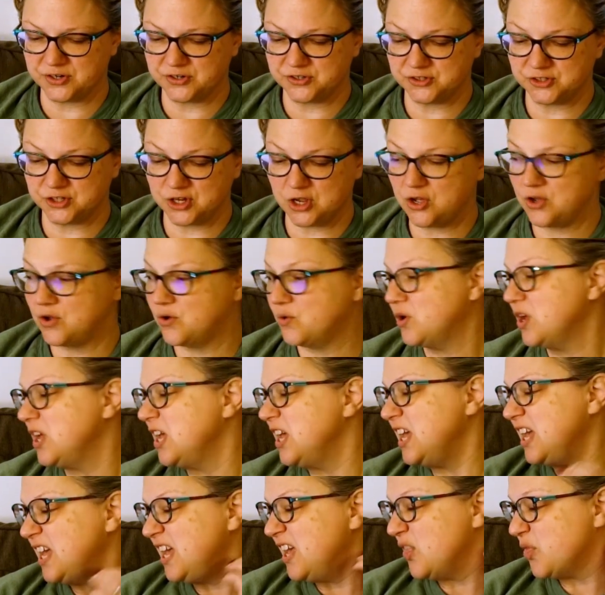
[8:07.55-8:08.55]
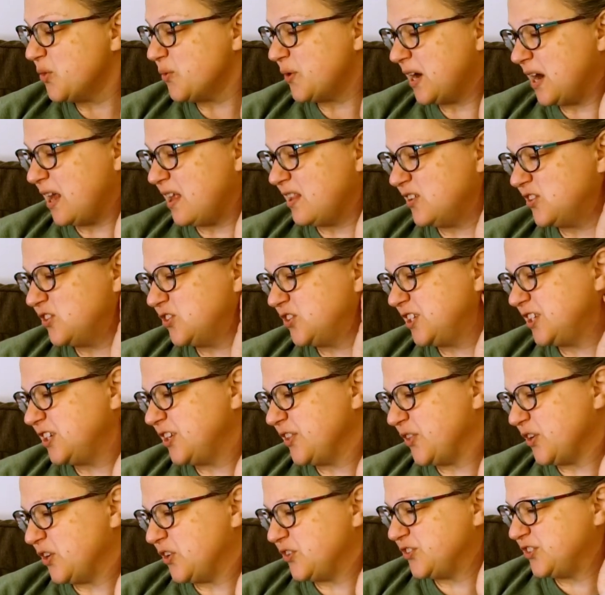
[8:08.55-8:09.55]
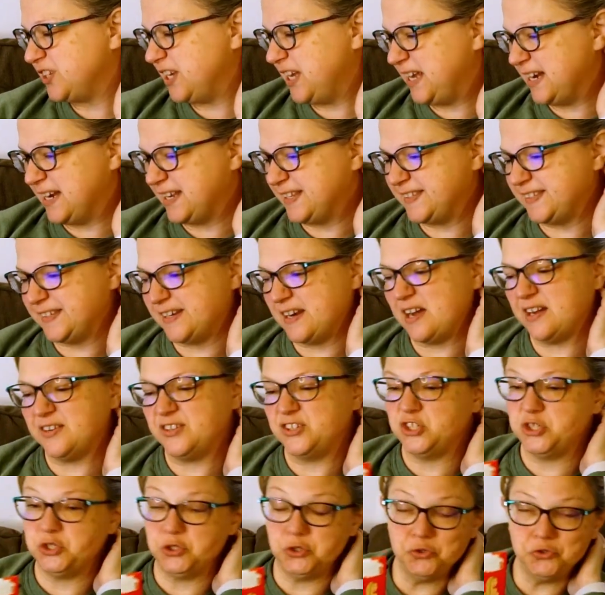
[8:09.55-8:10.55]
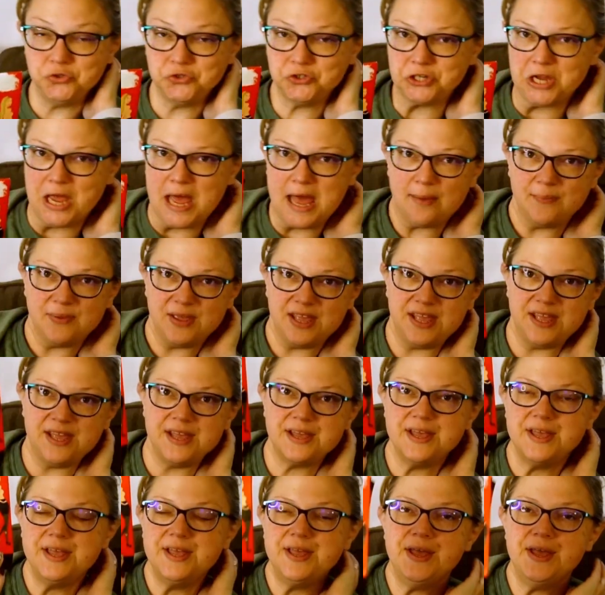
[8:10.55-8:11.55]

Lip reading: So $3 into 13, it's not too shabby.